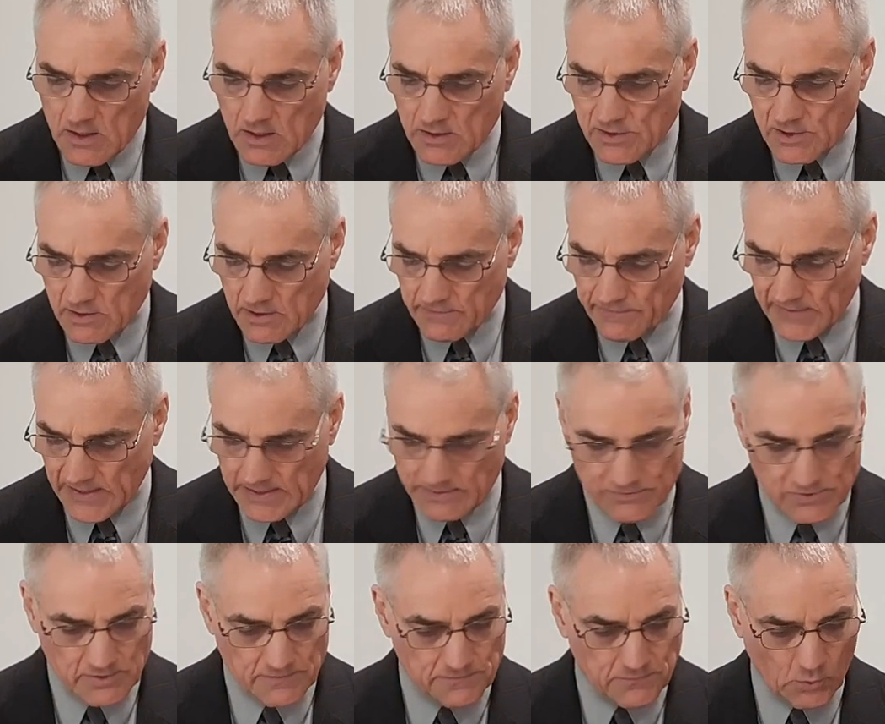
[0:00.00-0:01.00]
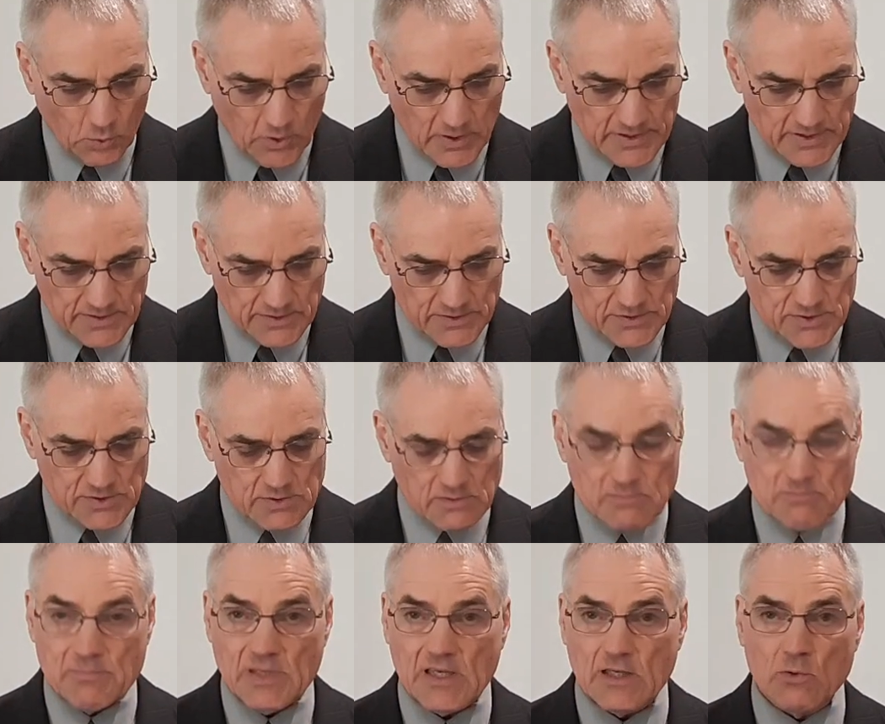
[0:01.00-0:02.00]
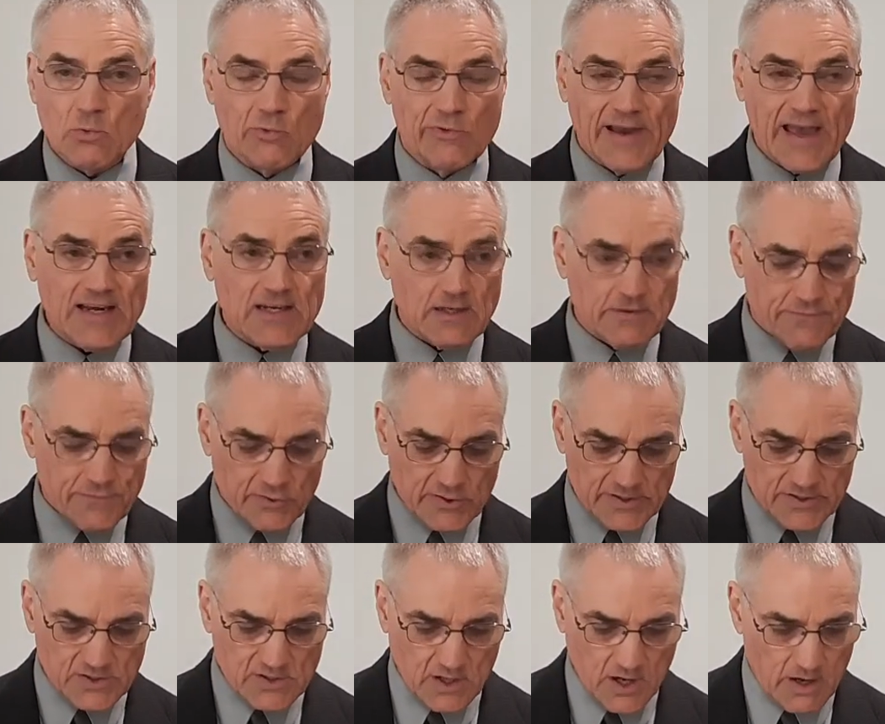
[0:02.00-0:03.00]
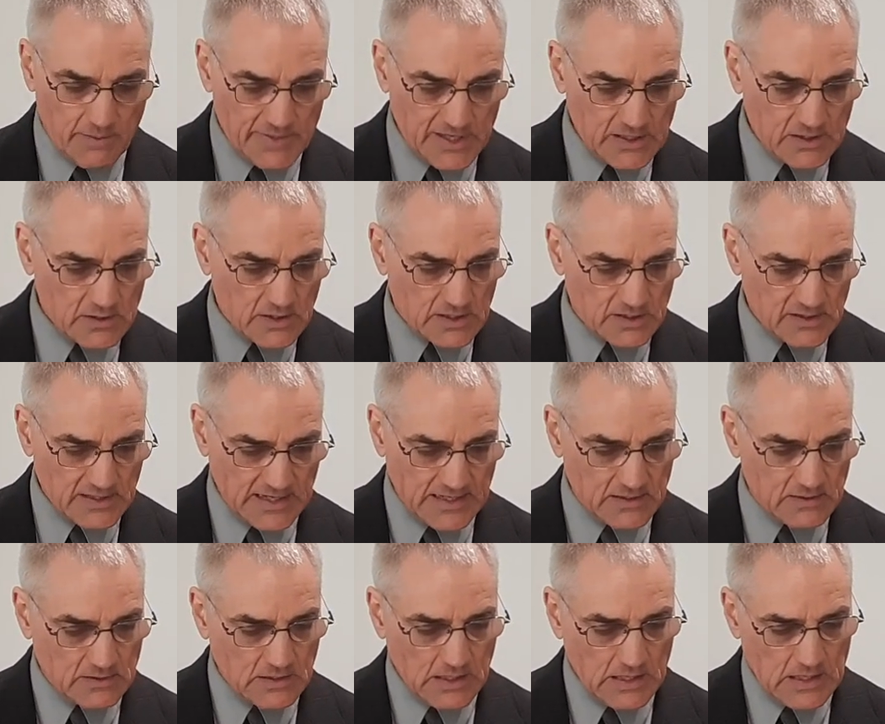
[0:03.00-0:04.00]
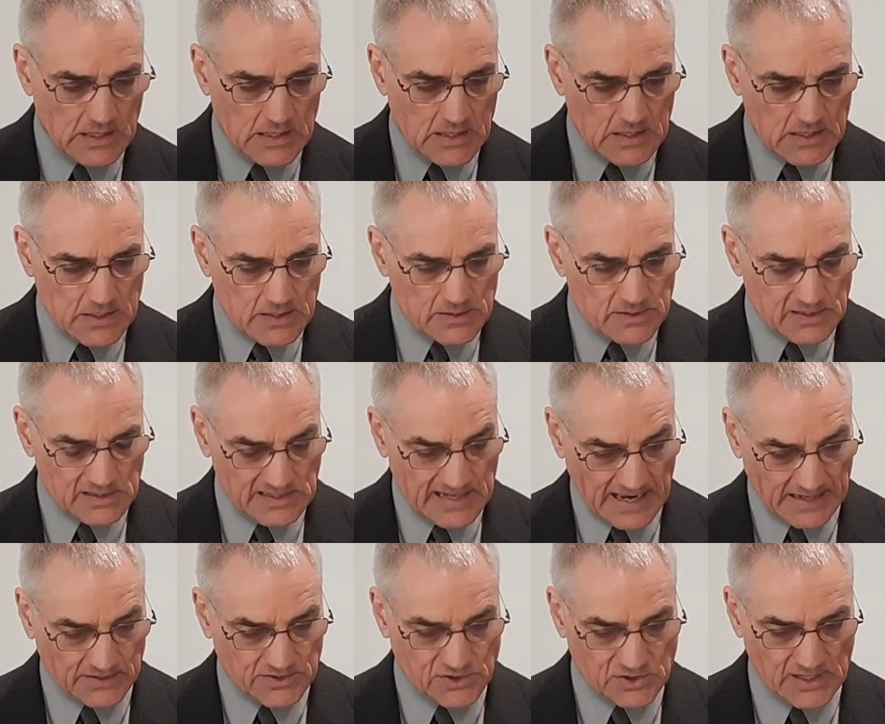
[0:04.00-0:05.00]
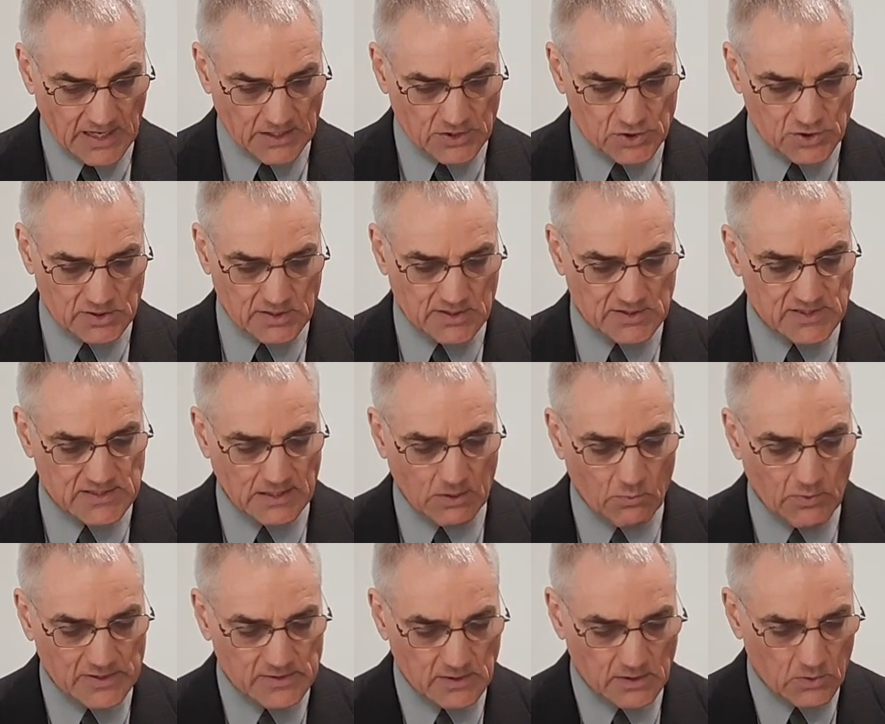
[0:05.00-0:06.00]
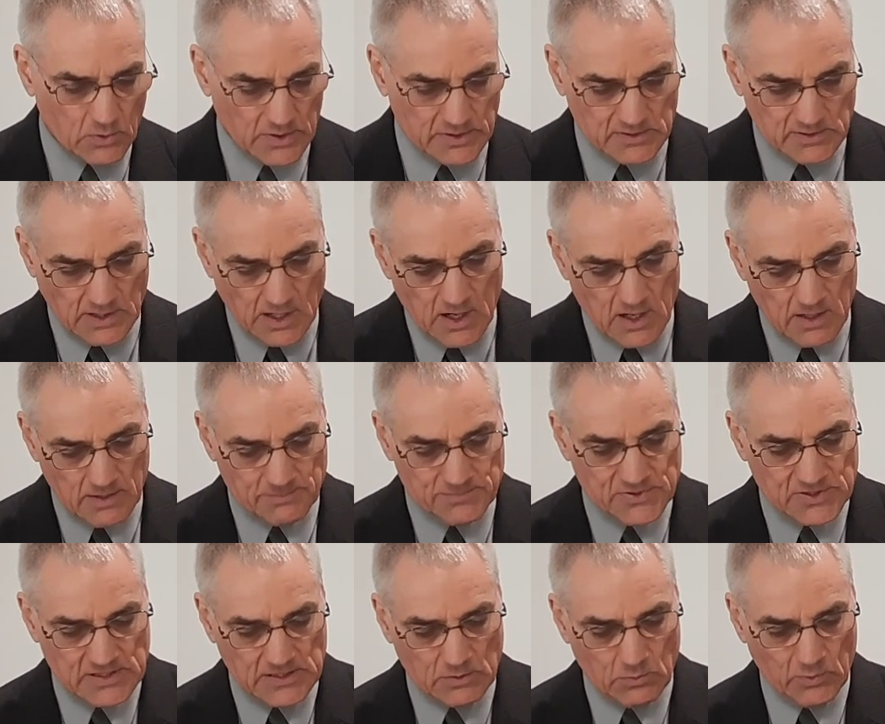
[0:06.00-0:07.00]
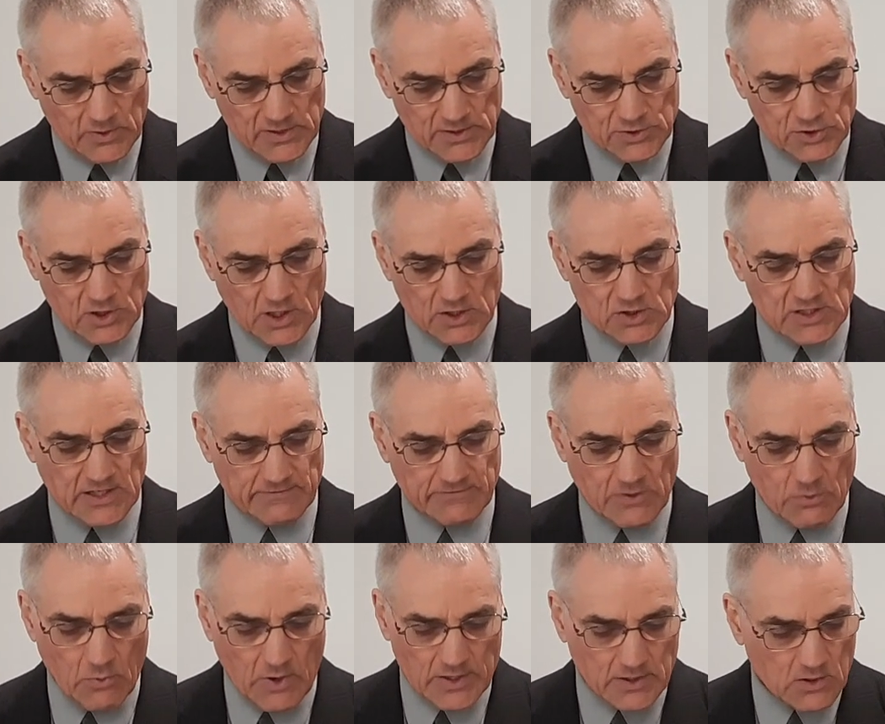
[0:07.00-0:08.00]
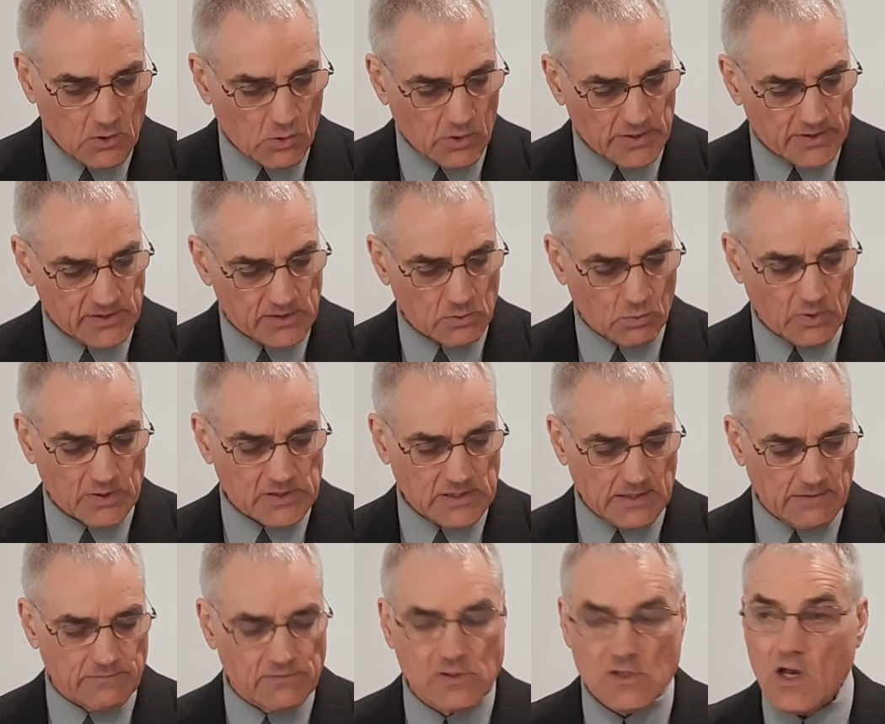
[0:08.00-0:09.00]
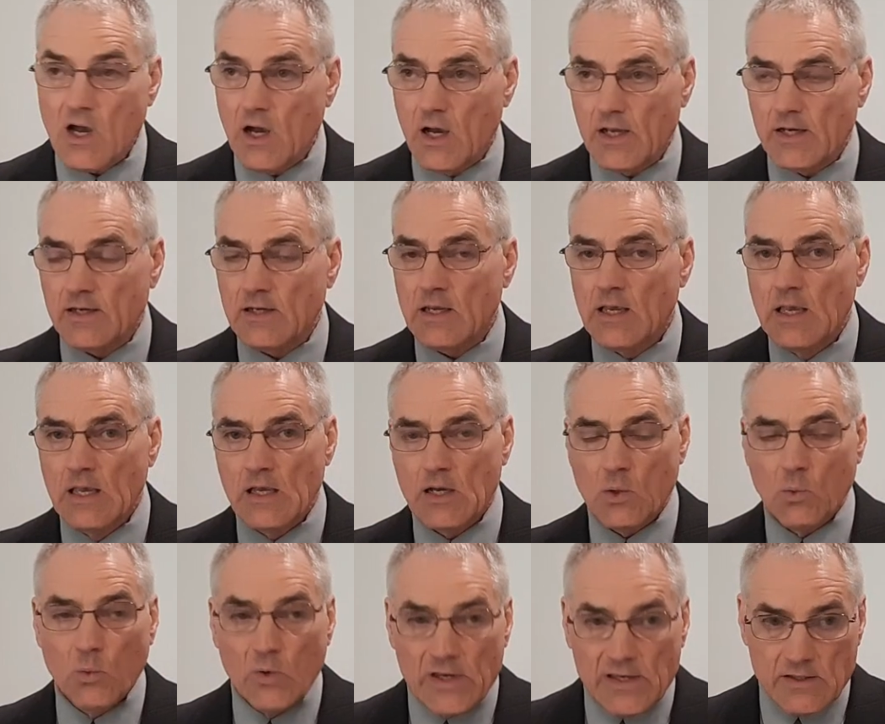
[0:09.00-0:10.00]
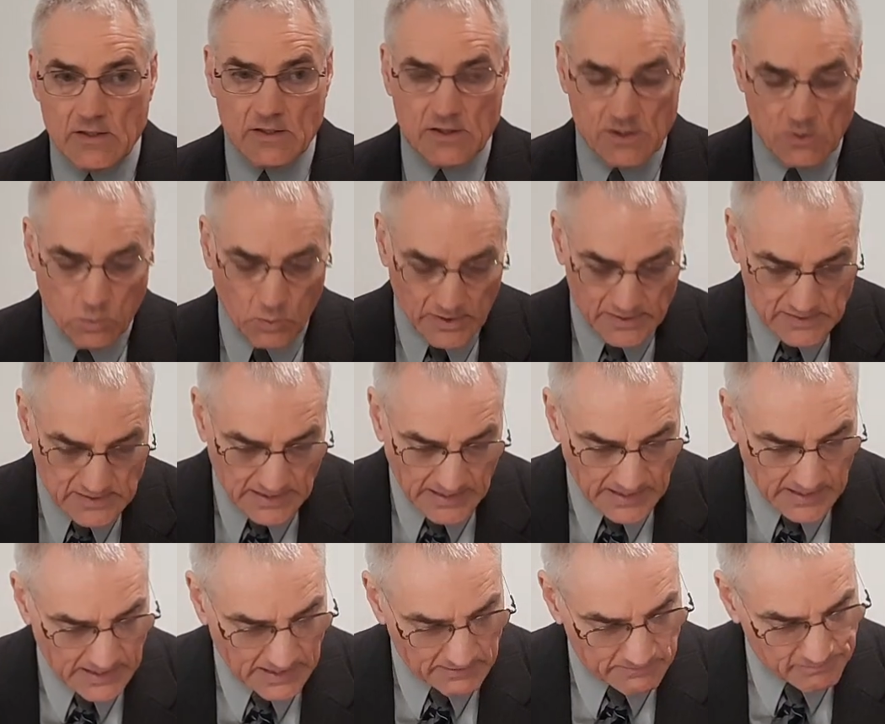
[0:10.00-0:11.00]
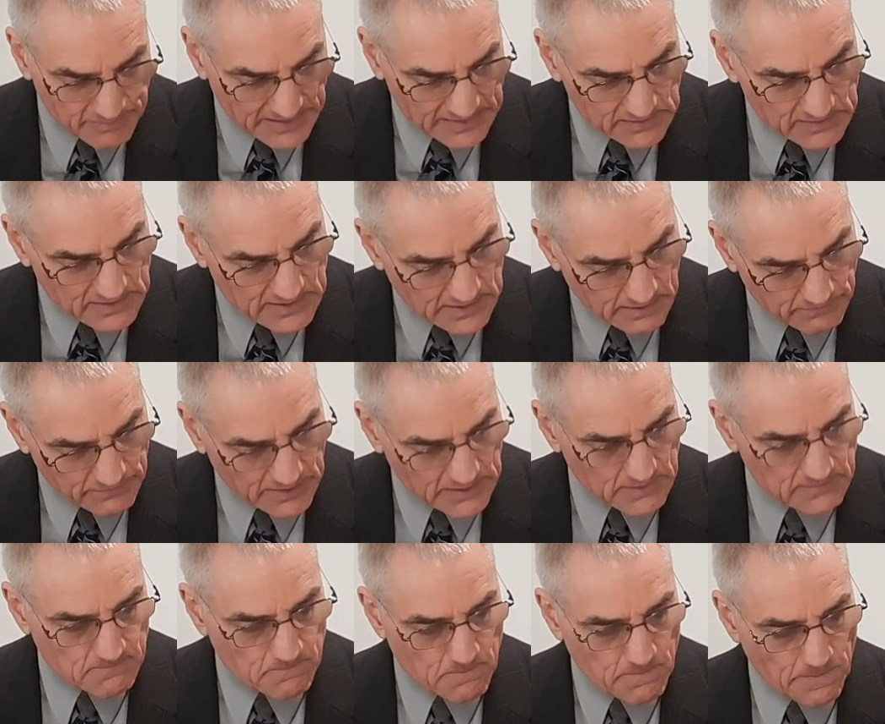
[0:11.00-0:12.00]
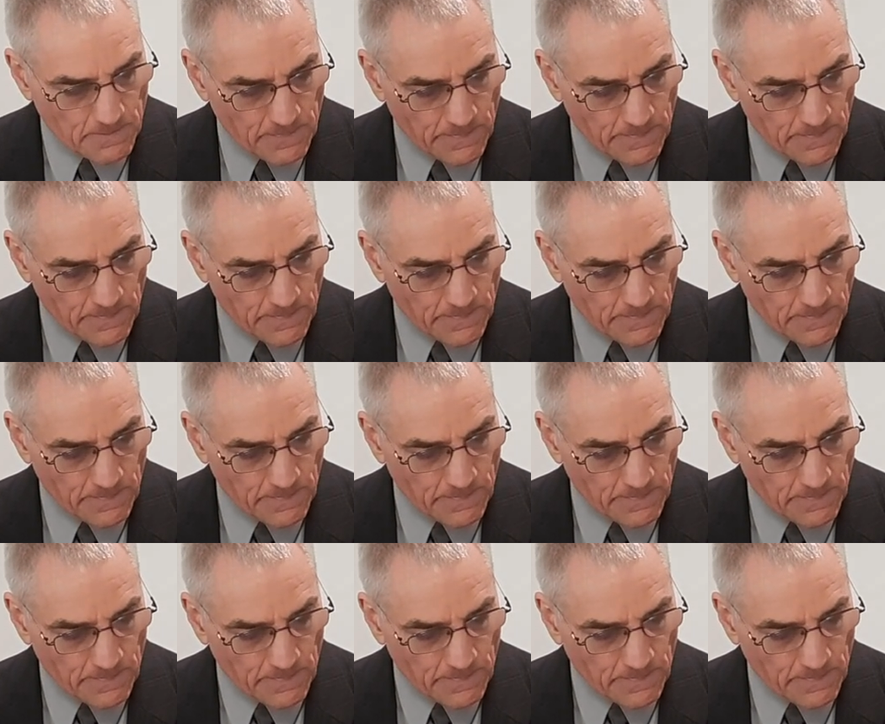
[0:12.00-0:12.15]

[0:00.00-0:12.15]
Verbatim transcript: 35 through 40 is being ready for his coming, and then the next section is that when the Lord comes, he will judge everyone according to what they have done with what they have been given.